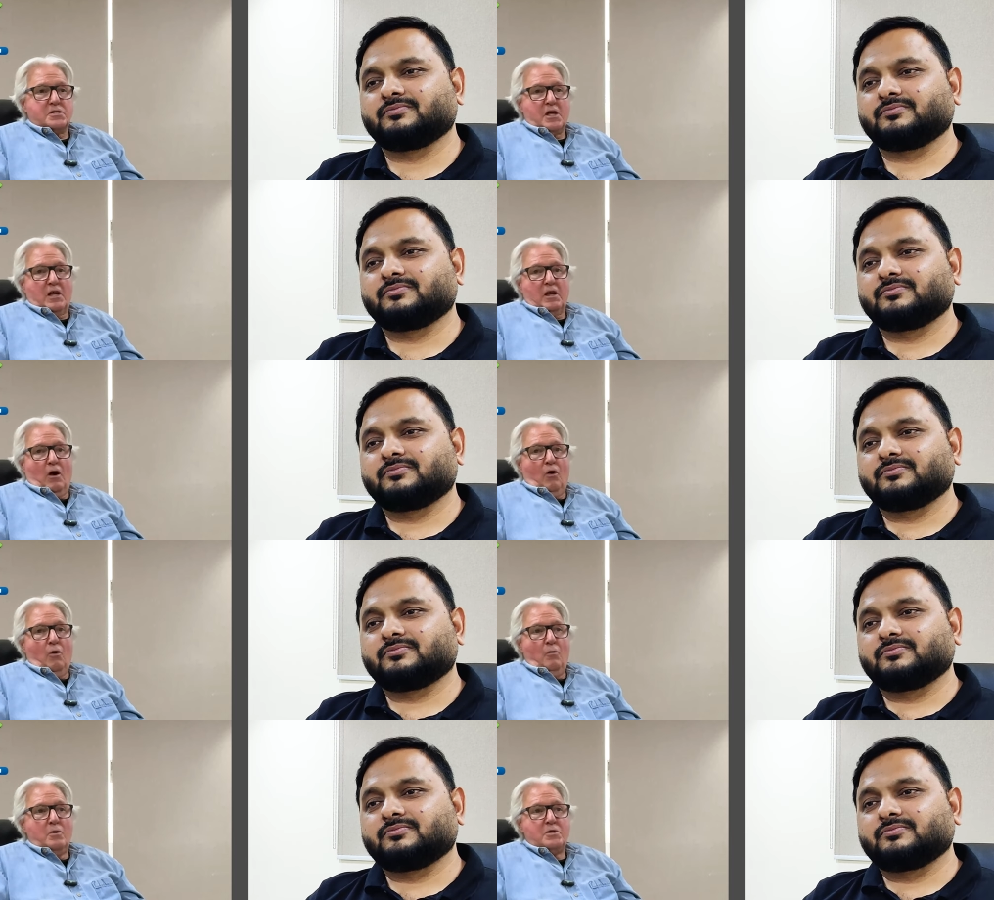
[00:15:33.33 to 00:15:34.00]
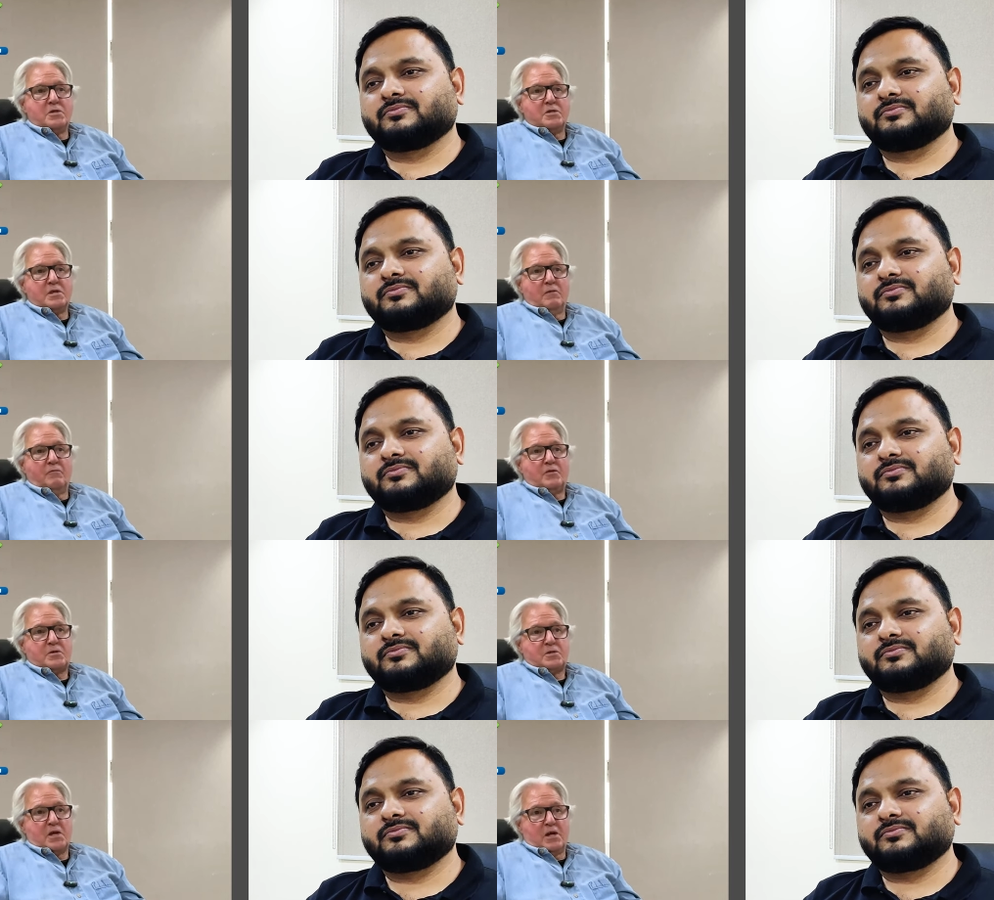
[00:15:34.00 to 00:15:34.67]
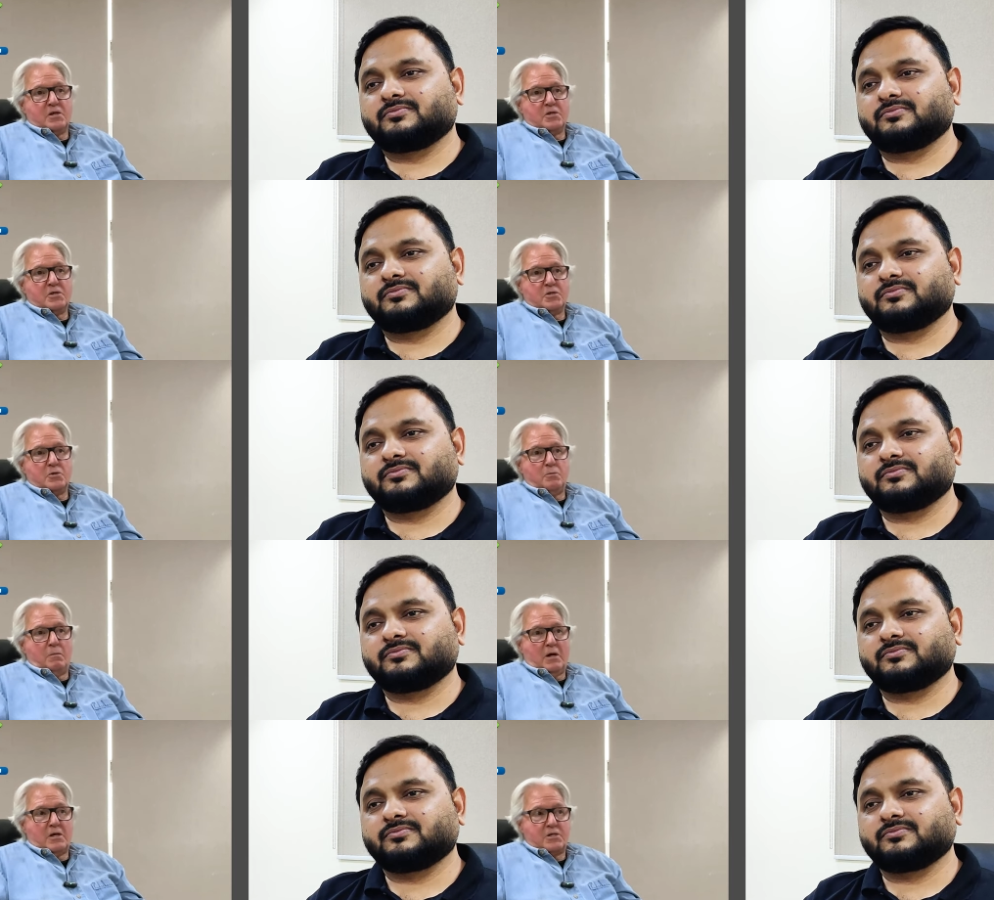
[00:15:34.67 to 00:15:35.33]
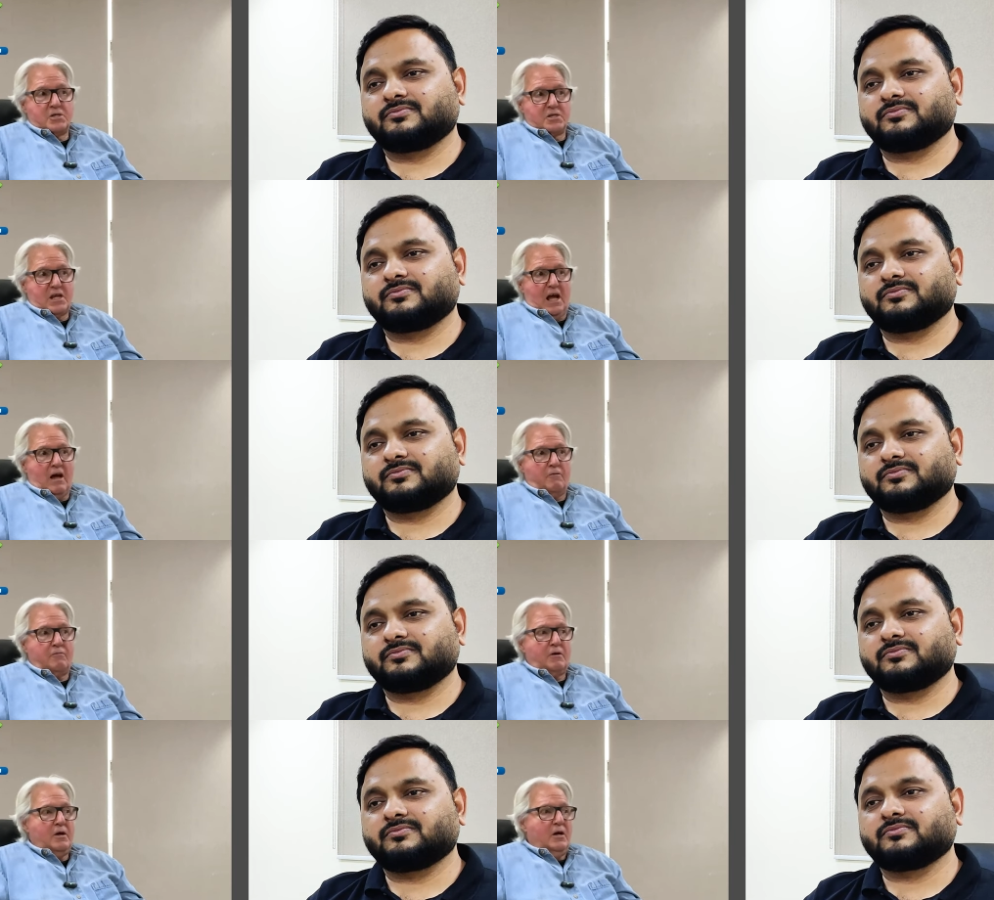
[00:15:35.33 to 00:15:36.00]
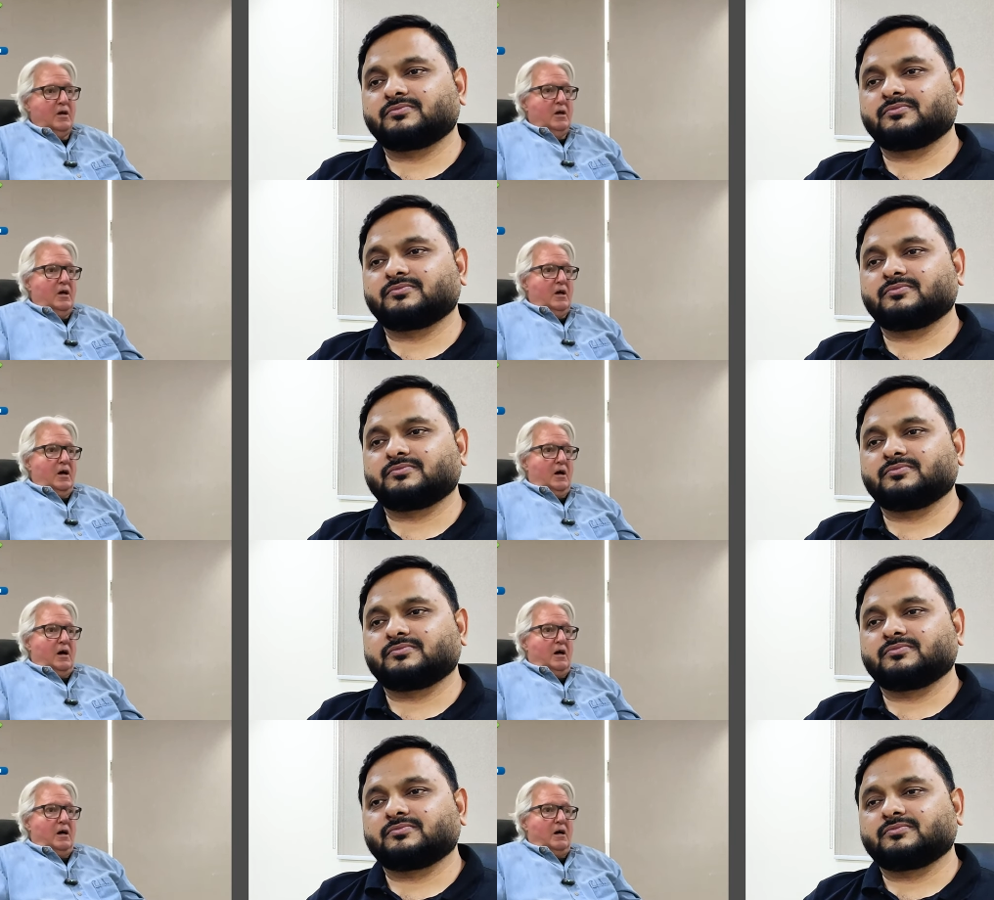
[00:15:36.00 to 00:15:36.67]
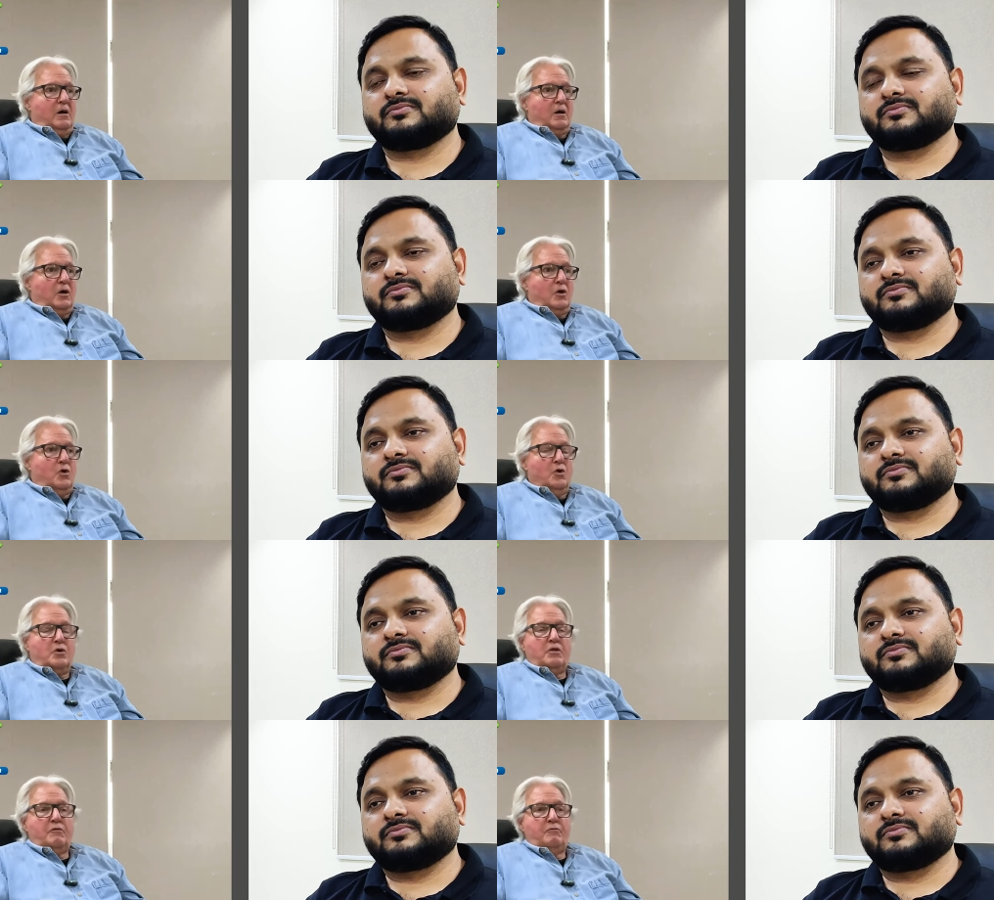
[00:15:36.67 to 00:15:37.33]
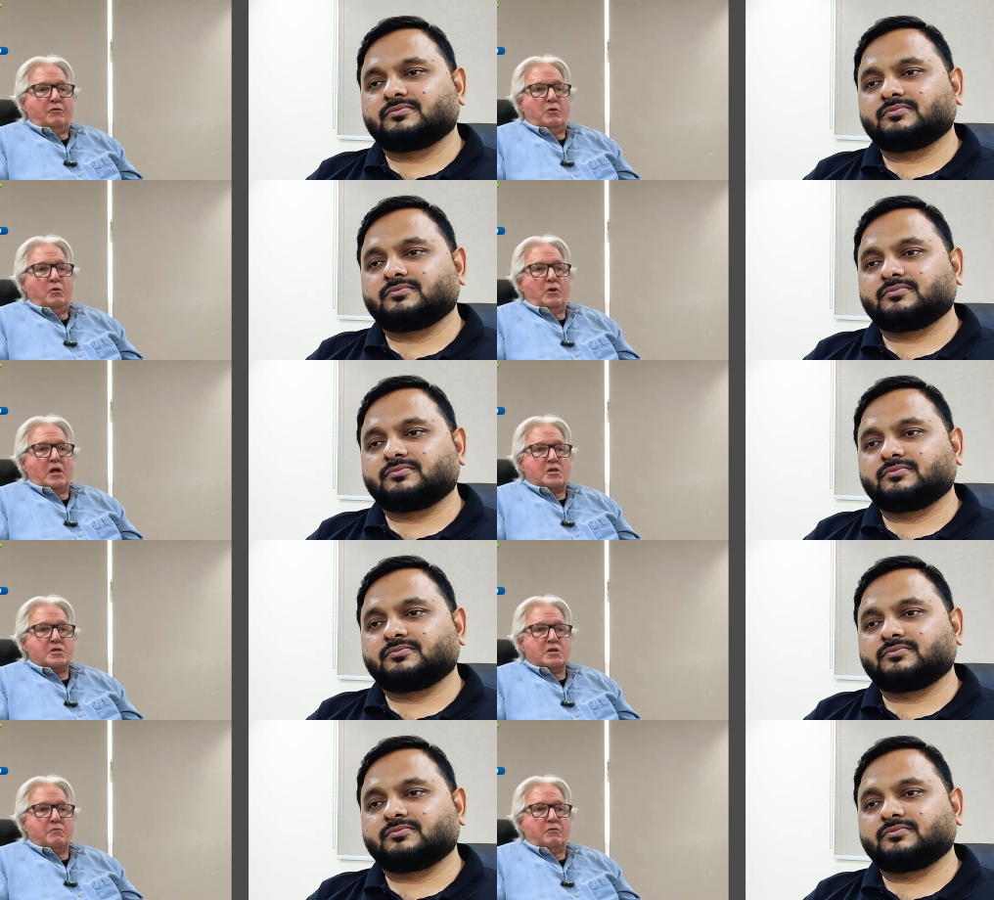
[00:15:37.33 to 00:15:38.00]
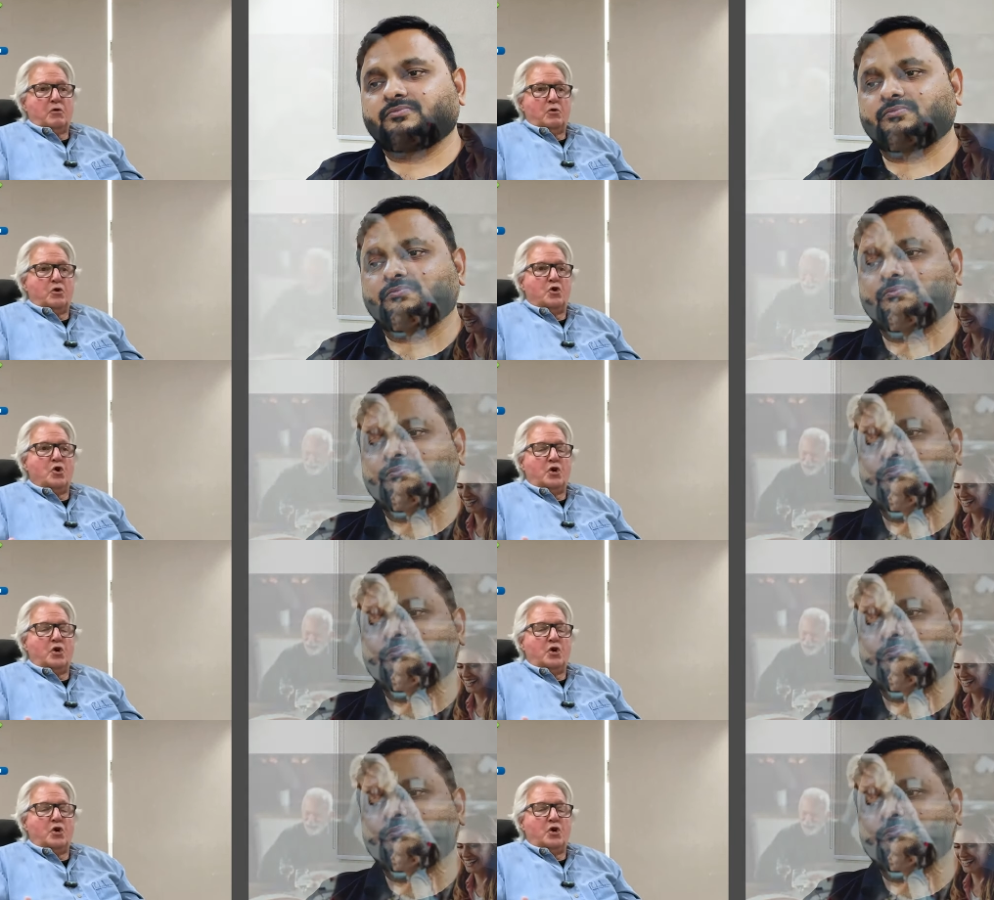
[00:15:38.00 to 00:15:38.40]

Speaker 1: is I always emphasize to my staff, uh, cook the food as if you're